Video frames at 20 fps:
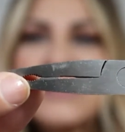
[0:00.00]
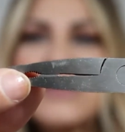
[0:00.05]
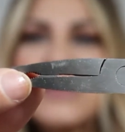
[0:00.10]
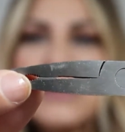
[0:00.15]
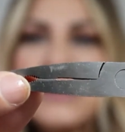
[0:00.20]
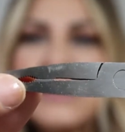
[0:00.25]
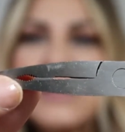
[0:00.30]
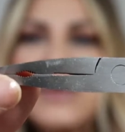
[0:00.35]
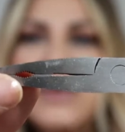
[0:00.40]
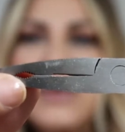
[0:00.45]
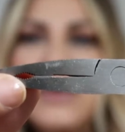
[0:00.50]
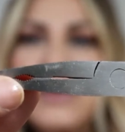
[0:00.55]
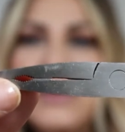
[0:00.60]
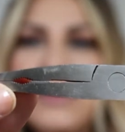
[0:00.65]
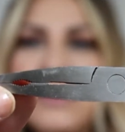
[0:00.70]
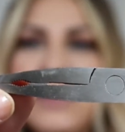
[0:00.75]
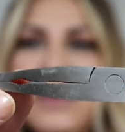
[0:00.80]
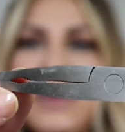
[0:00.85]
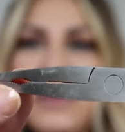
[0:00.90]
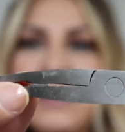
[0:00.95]
So the
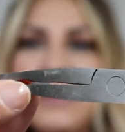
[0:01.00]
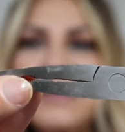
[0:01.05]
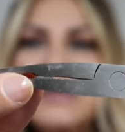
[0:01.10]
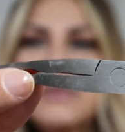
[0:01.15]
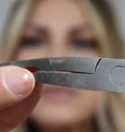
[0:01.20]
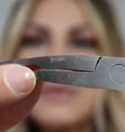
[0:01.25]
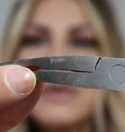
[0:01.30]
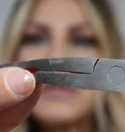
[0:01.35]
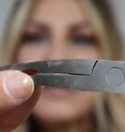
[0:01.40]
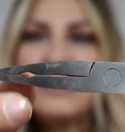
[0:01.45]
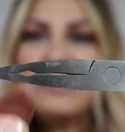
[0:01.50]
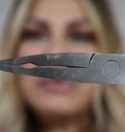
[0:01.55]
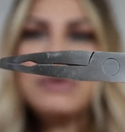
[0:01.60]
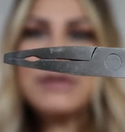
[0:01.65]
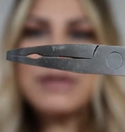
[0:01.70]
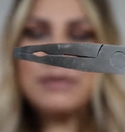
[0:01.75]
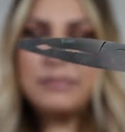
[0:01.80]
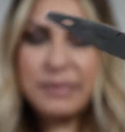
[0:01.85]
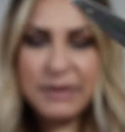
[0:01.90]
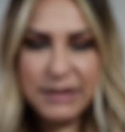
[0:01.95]
hole is where you
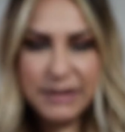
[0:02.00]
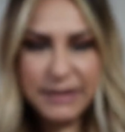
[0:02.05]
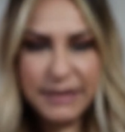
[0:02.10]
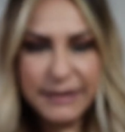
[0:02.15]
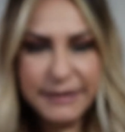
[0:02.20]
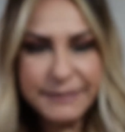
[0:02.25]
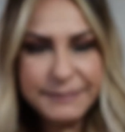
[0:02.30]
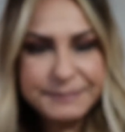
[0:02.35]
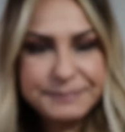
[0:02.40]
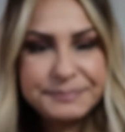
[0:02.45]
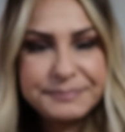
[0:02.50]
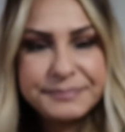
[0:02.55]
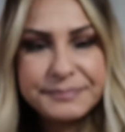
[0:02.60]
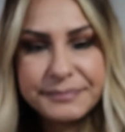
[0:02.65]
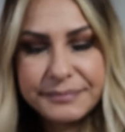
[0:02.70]
put the bead in.